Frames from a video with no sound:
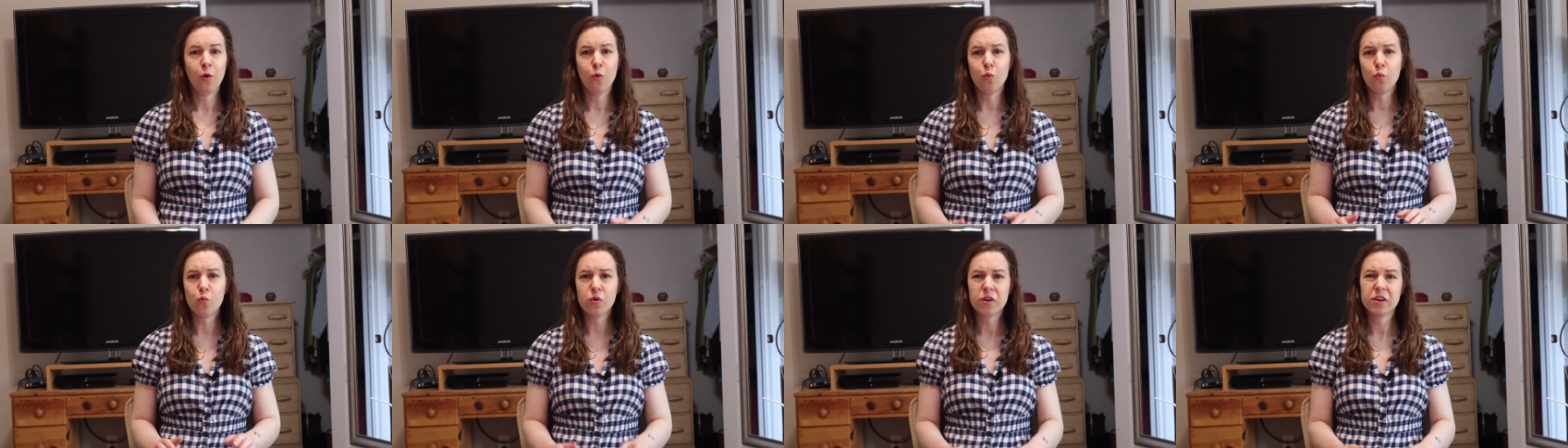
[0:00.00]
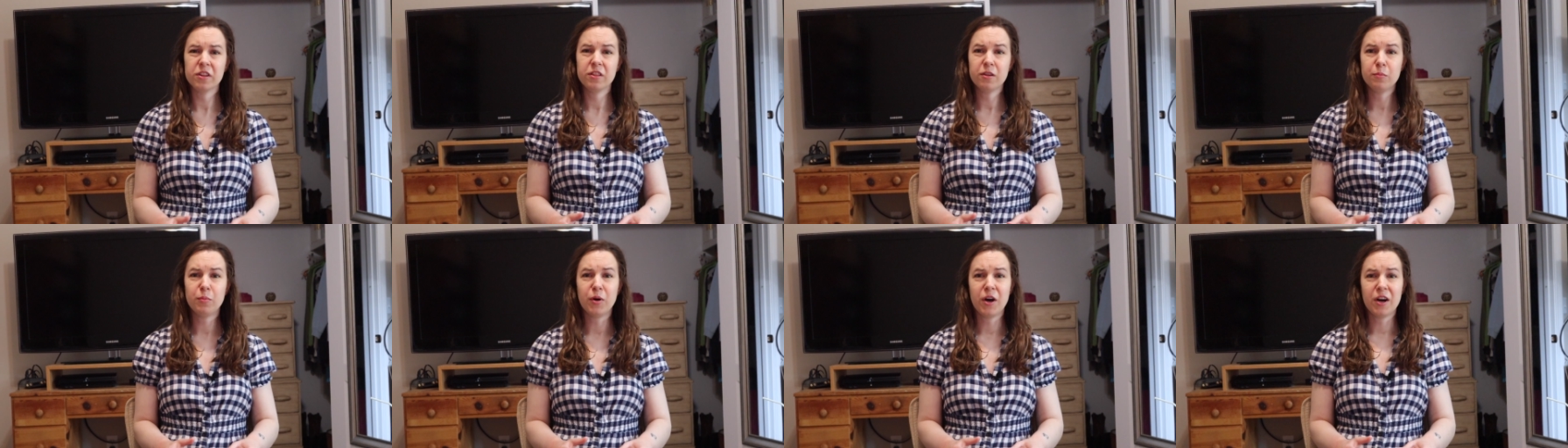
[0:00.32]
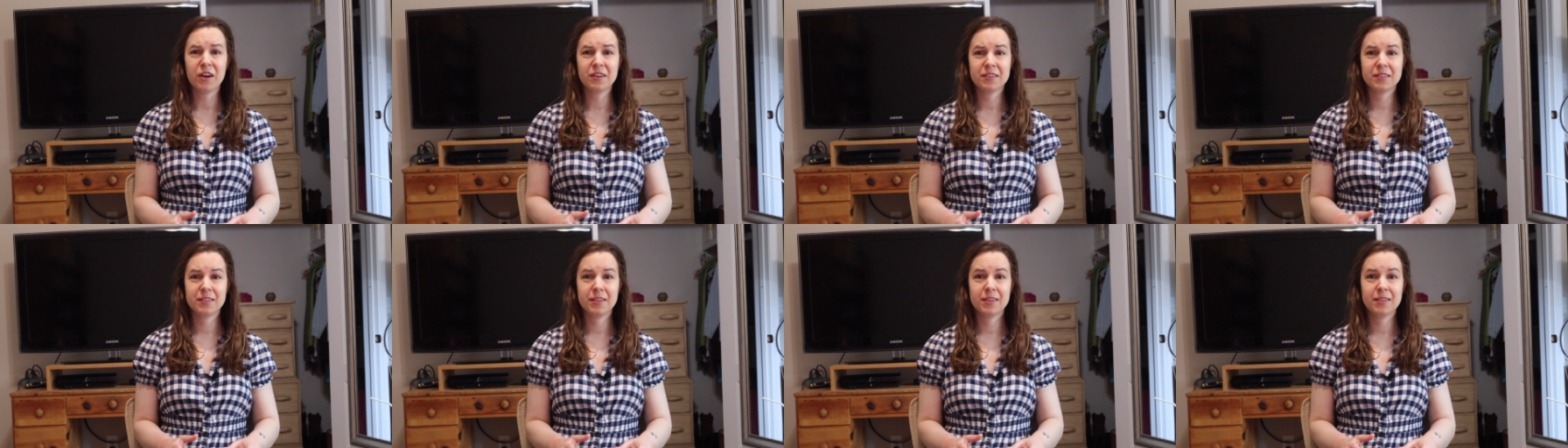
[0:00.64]
One of the
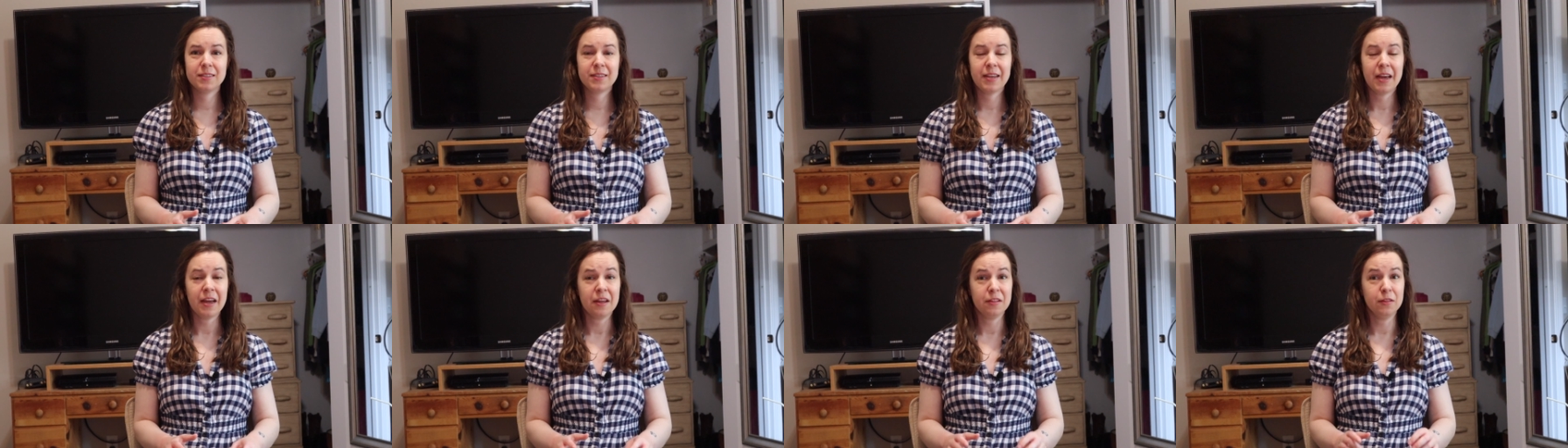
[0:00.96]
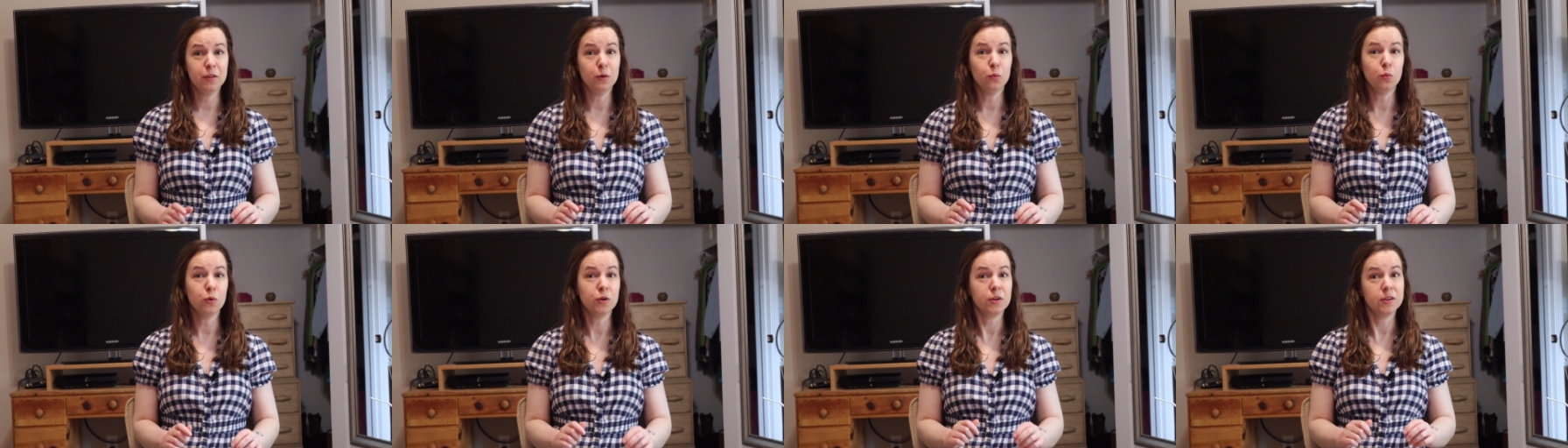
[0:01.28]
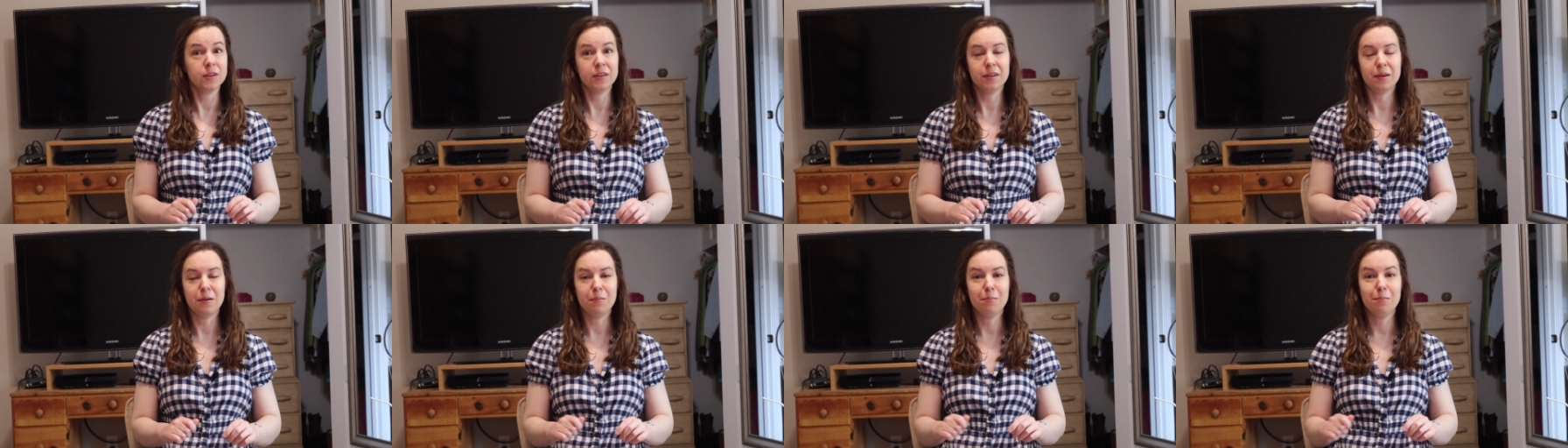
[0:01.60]
boxes had the word